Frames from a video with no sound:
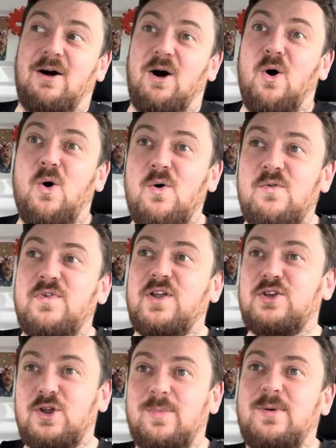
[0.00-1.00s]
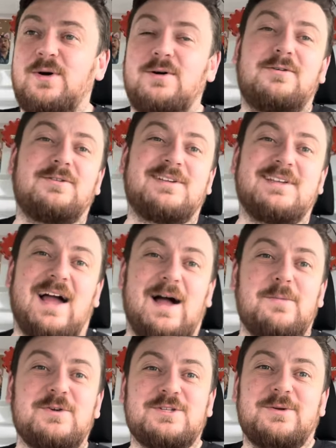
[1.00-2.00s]
over doubled
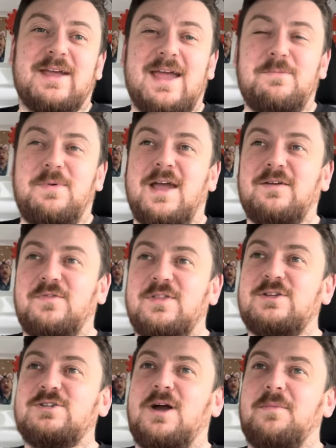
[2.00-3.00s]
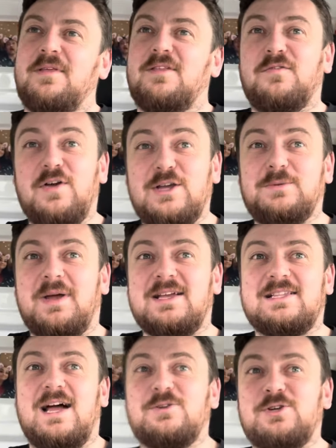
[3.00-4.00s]
how much they were getting paid for the job in the first
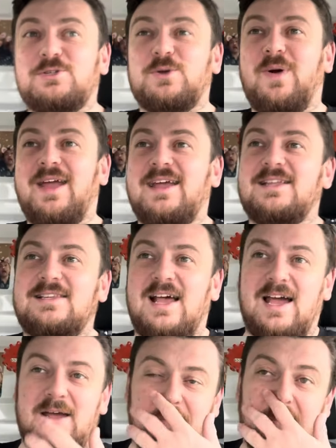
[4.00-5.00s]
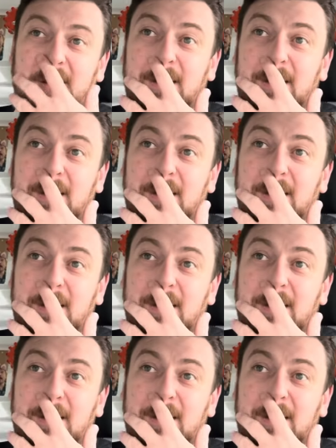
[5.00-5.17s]
place now due to waiting time,